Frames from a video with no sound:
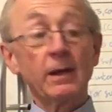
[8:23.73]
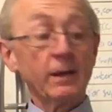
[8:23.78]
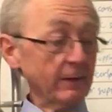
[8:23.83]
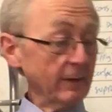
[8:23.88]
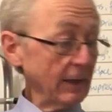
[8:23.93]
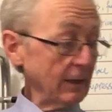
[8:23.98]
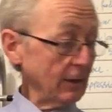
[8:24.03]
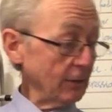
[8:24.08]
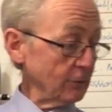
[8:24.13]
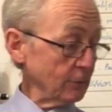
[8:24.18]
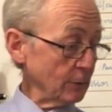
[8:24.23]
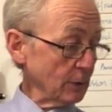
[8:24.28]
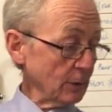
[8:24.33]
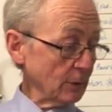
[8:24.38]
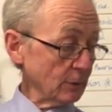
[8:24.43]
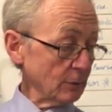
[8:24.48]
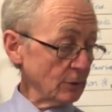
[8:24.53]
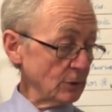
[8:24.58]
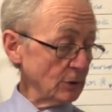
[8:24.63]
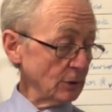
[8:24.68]
Then it's only
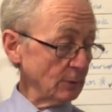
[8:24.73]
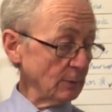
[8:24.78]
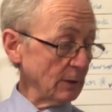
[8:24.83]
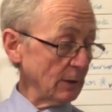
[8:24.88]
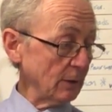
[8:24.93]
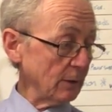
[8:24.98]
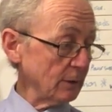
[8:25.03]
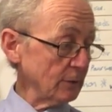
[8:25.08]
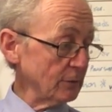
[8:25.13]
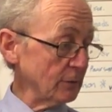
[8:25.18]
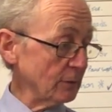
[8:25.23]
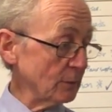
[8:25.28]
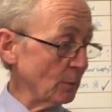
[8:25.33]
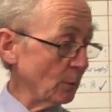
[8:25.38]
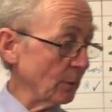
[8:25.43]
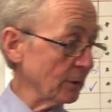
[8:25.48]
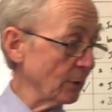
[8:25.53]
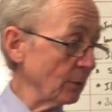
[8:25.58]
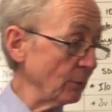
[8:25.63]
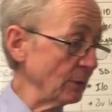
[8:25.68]
gone 2 yards and they
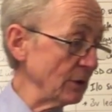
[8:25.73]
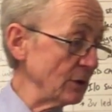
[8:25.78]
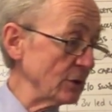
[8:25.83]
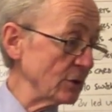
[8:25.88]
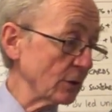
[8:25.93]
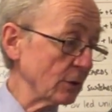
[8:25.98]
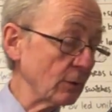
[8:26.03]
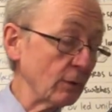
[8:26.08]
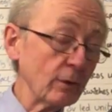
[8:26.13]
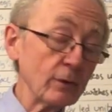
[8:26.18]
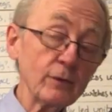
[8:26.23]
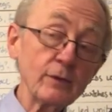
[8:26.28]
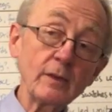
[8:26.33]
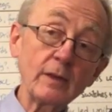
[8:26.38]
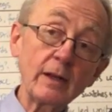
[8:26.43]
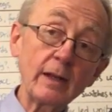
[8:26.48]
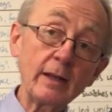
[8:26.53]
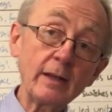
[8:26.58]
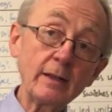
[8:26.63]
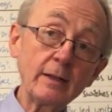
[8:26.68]
want to reach across the
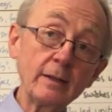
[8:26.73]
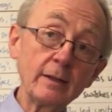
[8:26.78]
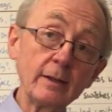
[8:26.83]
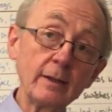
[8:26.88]
line.